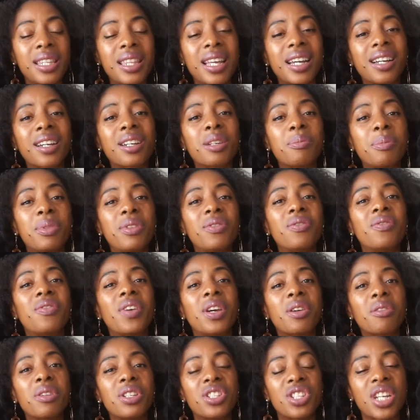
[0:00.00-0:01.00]
that could be
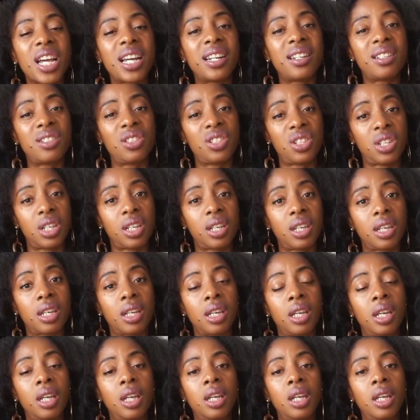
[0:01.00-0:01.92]
very challenging.